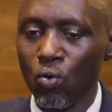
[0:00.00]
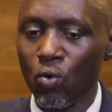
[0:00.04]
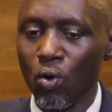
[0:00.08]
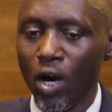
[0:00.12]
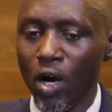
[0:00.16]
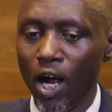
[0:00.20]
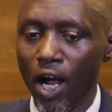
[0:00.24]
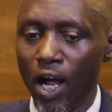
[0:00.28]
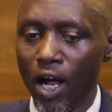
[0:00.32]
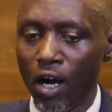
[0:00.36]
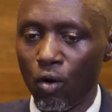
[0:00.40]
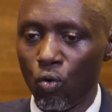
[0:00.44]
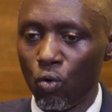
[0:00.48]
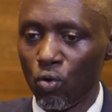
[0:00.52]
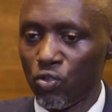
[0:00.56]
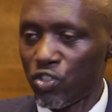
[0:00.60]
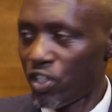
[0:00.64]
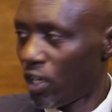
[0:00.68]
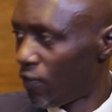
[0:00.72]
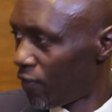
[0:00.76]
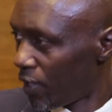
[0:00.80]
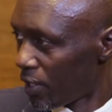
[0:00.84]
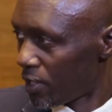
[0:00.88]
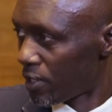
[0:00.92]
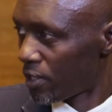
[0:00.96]
who are
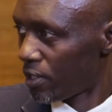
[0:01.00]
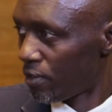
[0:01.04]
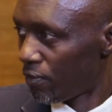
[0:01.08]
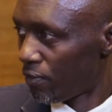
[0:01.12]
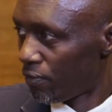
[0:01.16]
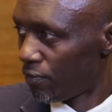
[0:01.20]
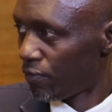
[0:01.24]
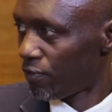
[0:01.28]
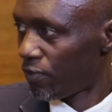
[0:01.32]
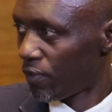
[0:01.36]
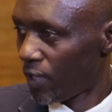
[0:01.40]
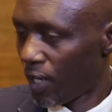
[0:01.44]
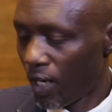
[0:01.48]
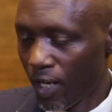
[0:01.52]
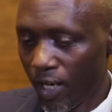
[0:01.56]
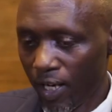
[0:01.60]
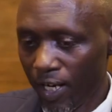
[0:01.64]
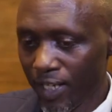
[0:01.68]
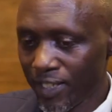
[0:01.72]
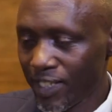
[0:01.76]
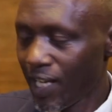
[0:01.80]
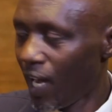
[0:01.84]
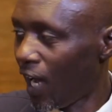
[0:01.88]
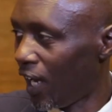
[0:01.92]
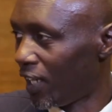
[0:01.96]
conservative
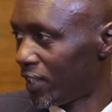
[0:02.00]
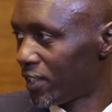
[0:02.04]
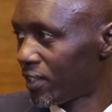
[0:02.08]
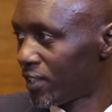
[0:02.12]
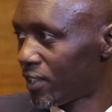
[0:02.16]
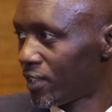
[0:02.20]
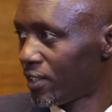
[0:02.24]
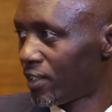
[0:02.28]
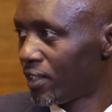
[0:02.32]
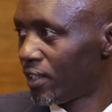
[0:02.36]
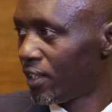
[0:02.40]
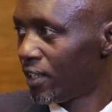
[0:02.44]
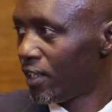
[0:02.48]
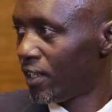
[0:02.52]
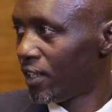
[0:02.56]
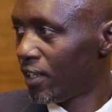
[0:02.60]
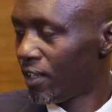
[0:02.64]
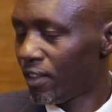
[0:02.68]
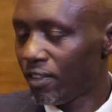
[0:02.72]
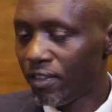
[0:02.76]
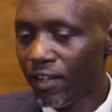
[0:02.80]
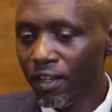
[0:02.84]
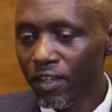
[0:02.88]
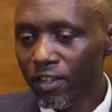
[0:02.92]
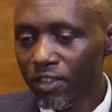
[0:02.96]
are at heart,
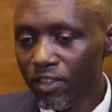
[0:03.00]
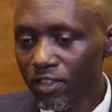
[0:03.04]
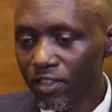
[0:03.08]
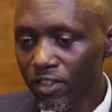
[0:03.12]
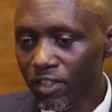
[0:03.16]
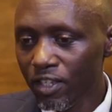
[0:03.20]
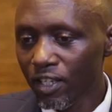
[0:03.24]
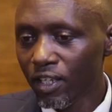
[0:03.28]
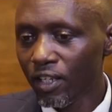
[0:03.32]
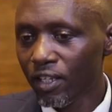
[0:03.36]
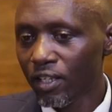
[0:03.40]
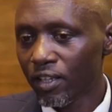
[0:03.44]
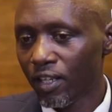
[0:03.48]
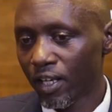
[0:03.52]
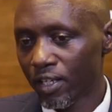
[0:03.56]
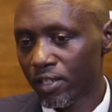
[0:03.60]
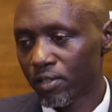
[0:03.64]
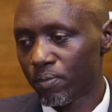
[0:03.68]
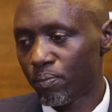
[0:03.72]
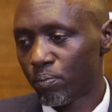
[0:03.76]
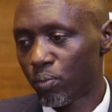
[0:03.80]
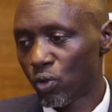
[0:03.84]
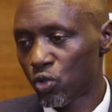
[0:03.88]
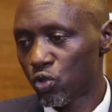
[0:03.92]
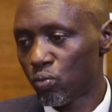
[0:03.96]
they think
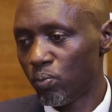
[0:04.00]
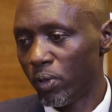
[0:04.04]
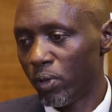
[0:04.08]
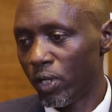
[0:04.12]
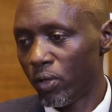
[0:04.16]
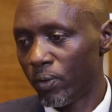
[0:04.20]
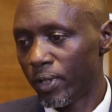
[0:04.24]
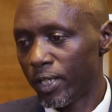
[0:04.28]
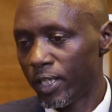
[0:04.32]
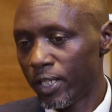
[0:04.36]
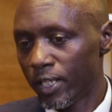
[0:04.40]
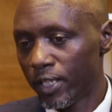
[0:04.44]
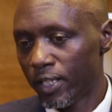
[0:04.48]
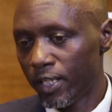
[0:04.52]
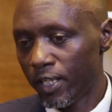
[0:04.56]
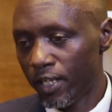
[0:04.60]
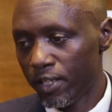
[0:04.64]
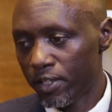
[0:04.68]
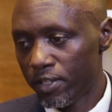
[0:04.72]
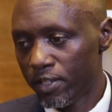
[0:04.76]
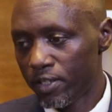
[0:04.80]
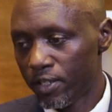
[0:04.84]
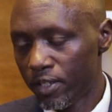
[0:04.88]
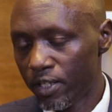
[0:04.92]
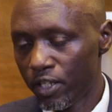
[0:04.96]
that possibly we need
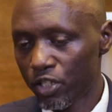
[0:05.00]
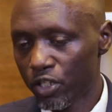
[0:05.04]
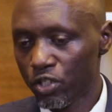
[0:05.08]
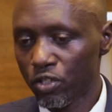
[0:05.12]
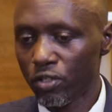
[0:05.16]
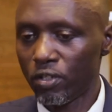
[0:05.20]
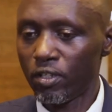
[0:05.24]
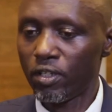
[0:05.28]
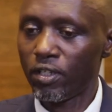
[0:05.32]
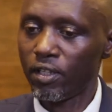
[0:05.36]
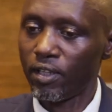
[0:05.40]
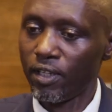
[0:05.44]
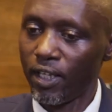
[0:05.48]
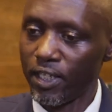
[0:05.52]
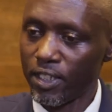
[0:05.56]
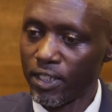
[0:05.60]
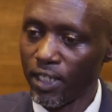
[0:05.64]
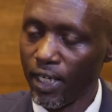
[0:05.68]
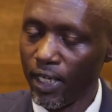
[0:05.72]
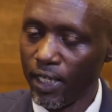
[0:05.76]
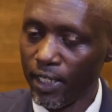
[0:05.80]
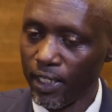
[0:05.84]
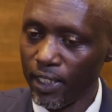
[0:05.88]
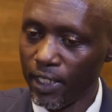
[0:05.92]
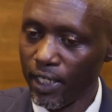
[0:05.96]
a legislation
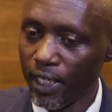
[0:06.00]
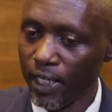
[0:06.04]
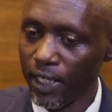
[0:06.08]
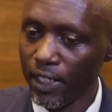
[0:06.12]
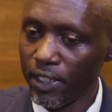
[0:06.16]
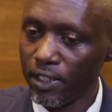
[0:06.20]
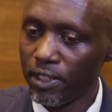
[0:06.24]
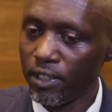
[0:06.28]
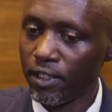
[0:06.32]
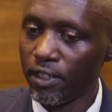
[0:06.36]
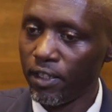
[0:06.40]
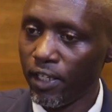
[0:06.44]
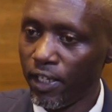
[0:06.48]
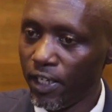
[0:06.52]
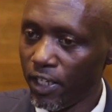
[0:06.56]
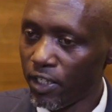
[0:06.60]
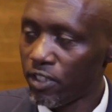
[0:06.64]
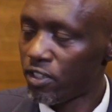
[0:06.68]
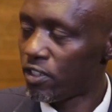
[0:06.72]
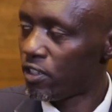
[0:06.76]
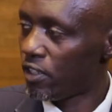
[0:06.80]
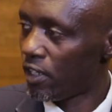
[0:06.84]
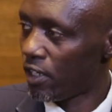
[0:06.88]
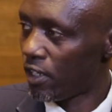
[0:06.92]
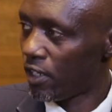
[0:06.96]
that can guide the
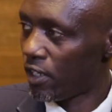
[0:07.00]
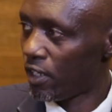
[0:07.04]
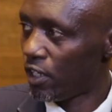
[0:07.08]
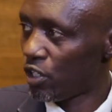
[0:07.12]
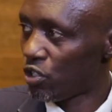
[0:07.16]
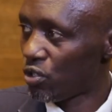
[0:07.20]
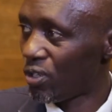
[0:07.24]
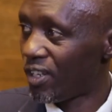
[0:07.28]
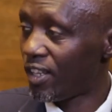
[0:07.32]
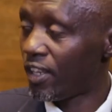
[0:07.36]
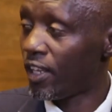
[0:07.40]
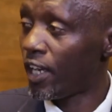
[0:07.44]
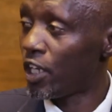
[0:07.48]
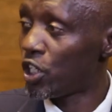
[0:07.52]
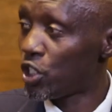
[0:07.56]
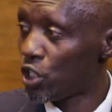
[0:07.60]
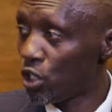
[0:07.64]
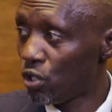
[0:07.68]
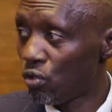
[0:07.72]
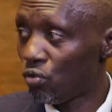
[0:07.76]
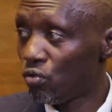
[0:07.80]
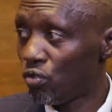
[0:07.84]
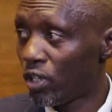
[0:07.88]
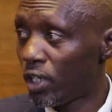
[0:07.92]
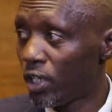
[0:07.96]
next generation, their
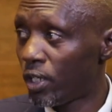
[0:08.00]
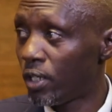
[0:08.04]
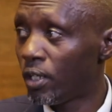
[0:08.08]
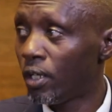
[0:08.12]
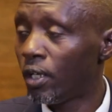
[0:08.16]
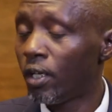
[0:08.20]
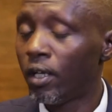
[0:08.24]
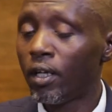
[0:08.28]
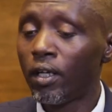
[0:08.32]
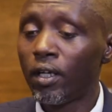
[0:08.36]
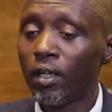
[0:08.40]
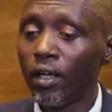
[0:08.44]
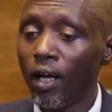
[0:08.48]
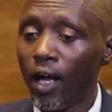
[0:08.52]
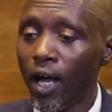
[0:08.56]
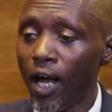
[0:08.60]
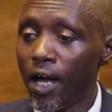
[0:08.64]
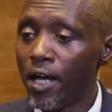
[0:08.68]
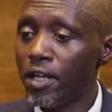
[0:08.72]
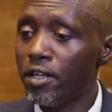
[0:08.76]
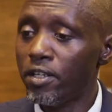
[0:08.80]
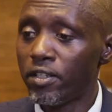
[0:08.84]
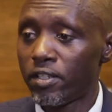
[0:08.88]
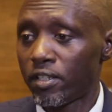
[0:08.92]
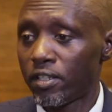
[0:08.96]
children,
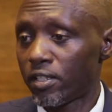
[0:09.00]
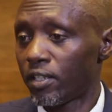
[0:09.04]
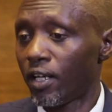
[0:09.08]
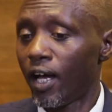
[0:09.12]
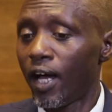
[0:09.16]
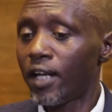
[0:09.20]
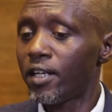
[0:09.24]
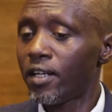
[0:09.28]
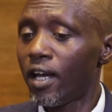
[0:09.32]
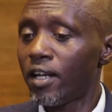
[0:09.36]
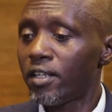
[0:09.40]
and